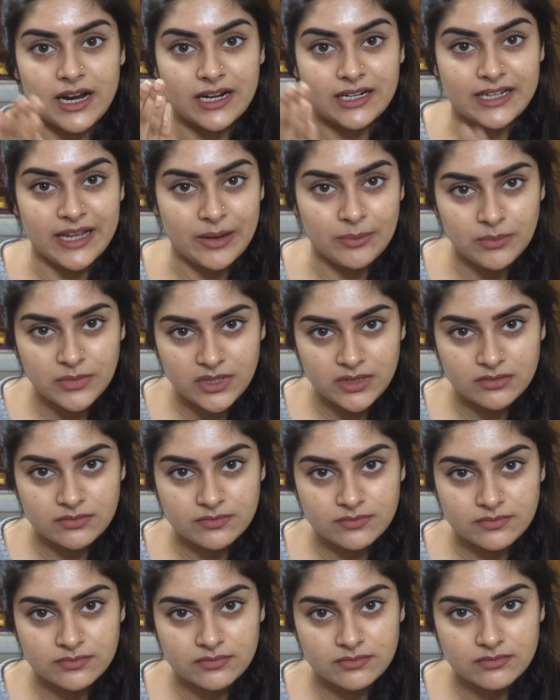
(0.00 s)
attempt
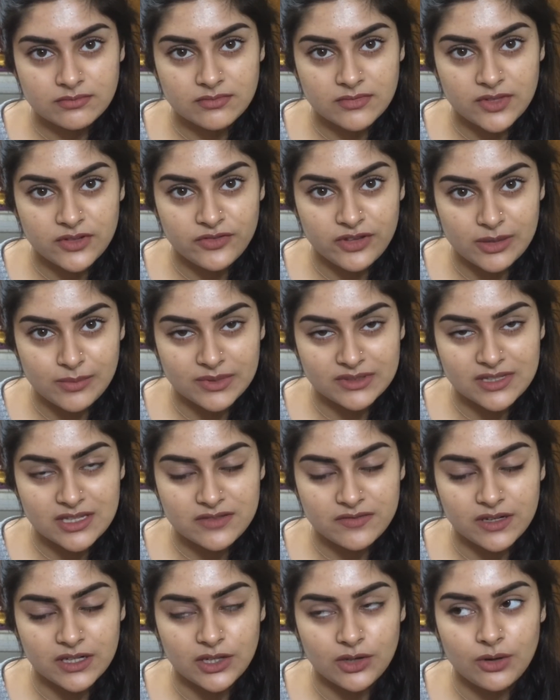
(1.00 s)
filming
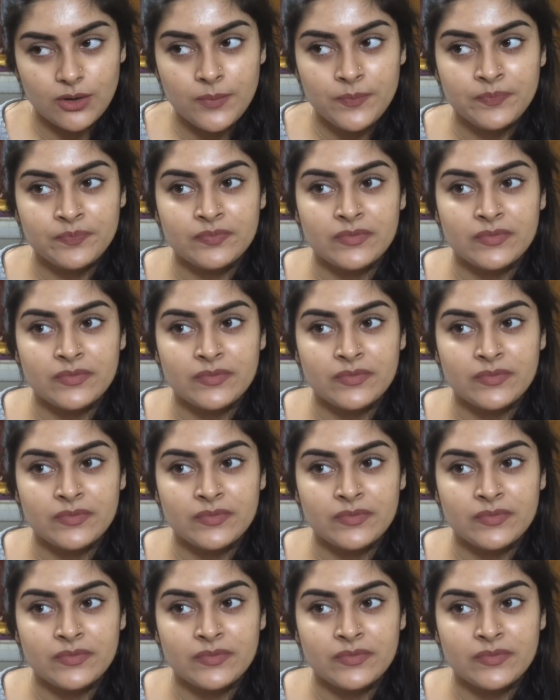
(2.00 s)
this video,